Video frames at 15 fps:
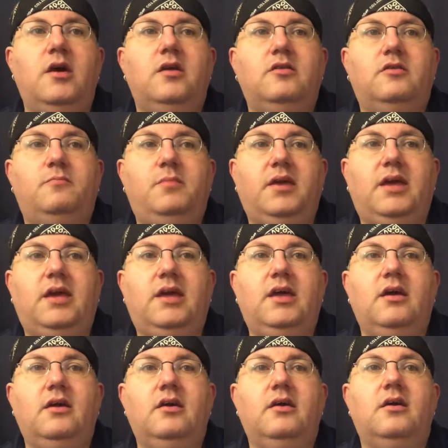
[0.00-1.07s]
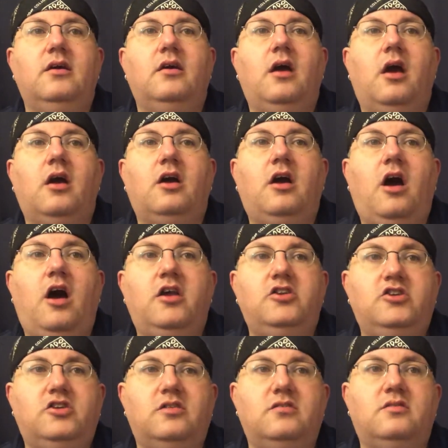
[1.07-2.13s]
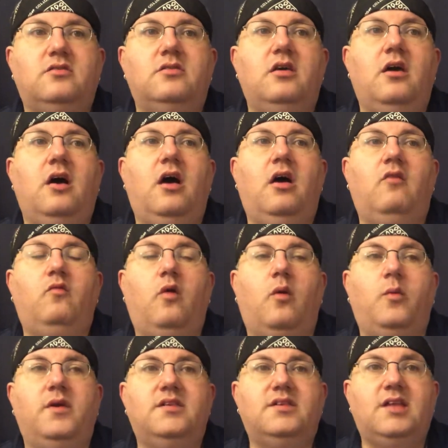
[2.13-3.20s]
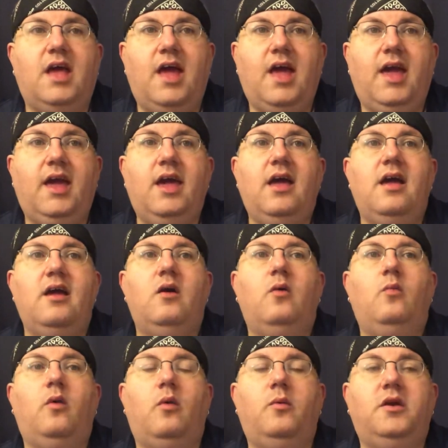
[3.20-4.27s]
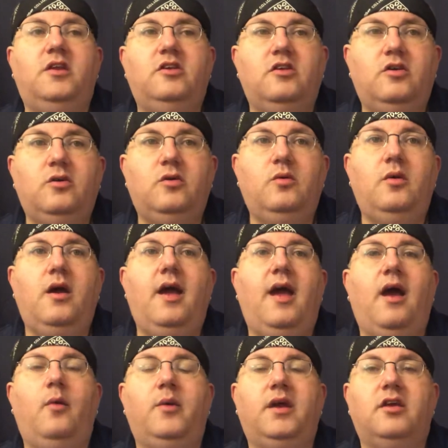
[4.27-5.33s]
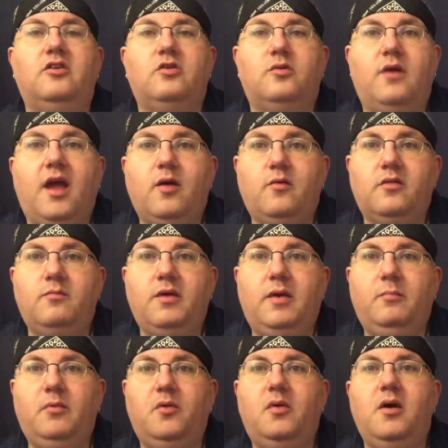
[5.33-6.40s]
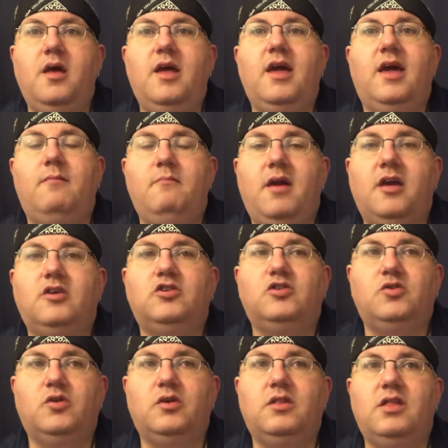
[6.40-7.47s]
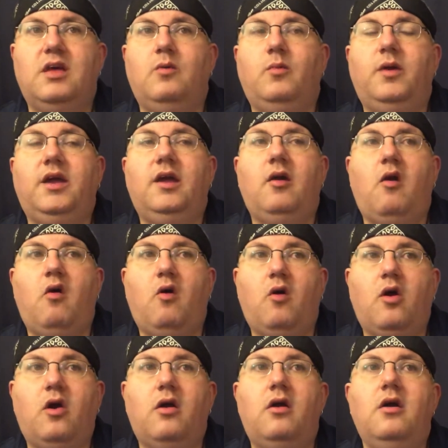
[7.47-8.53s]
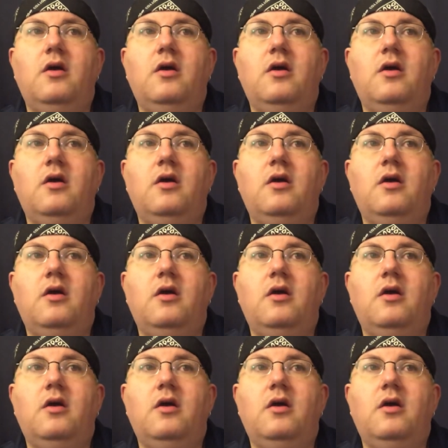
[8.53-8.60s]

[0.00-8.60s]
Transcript: to be conscious of what we say, what we do, how we interact with people, and make sure that we are